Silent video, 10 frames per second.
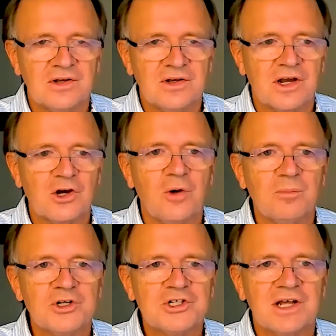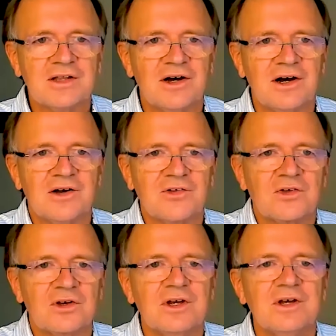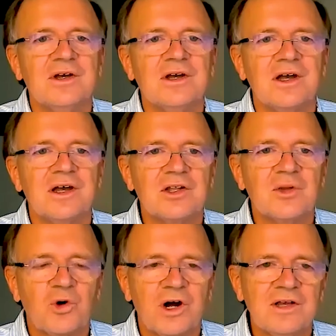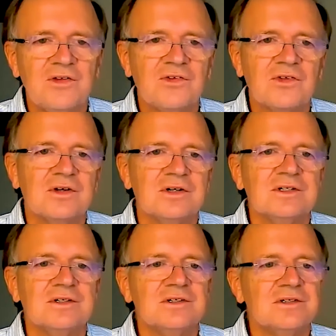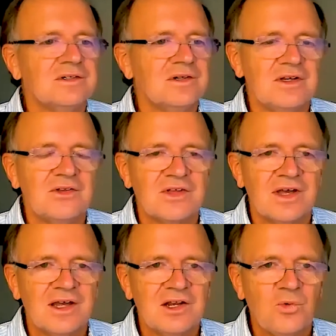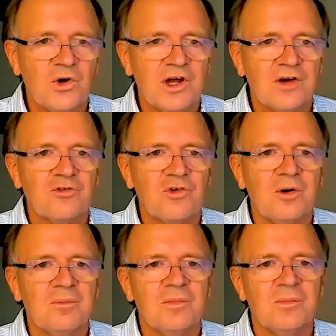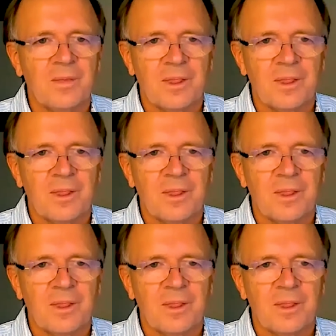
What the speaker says: accomplish that task. And the price is anywhere from